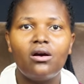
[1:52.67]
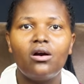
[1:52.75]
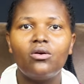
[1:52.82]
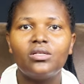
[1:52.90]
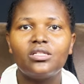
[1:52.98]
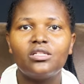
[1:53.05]

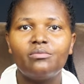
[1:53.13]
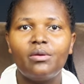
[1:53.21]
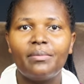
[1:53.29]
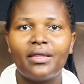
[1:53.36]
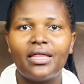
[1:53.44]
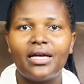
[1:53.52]
Always
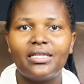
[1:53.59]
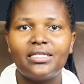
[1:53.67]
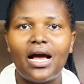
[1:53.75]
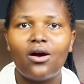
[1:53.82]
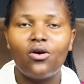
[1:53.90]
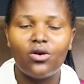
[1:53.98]
remember that
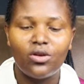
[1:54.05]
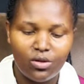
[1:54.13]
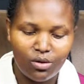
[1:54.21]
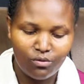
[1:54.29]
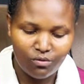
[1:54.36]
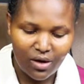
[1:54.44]
a
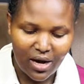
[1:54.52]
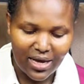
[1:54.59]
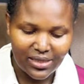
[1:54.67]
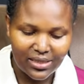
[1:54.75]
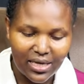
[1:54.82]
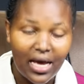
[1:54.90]
conical
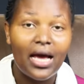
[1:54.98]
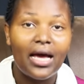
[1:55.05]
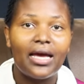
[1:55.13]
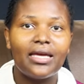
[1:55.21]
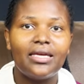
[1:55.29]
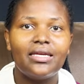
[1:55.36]
flask
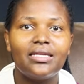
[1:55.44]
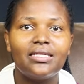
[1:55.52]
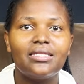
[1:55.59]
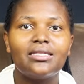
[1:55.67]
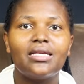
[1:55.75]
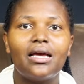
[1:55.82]

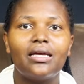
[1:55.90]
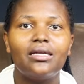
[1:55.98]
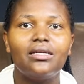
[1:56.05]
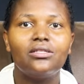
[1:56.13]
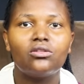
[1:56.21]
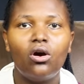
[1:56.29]
is
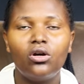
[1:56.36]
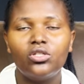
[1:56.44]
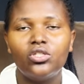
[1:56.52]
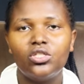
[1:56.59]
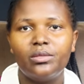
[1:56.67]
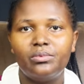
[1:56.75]

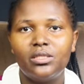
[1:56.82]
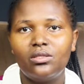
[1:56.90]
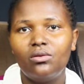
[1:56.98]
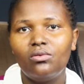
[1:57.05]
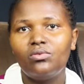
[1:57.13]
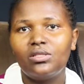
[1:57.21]
cone-shaped.
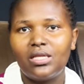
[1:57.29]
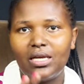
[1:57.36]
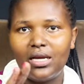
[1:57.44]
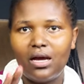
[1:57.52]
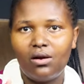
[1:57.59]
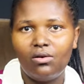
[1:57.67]
It looks
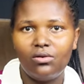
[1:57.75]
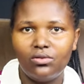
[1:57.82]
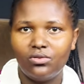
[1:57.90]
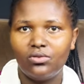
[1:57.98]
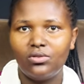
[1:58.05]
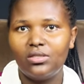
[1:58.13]
like a
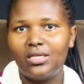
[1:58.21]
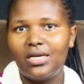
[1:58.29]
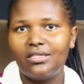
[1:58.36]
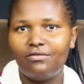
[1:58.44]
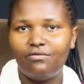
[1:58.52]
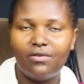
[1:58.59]
cone. So it
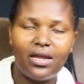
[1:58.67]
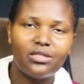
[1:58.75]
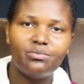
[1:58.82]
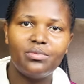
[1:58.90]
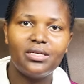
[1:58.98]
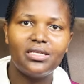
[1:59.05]
has a
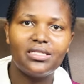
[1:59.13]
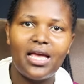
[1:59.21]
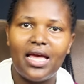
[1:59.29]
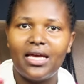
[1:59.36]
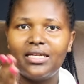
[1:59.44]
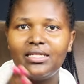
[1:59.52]
flat base
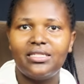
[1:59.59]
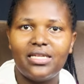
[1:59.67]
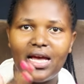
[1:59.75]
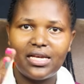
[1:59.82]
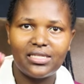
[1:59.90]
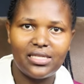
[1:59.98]
and
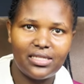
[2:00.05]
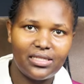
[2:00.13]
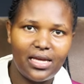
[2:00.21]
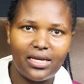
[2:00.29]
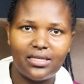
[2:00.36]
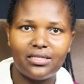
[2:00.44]
it has the
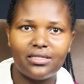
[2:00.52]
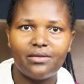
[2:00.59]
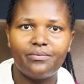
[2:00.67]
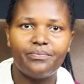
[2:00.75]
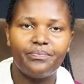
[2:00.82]
sides.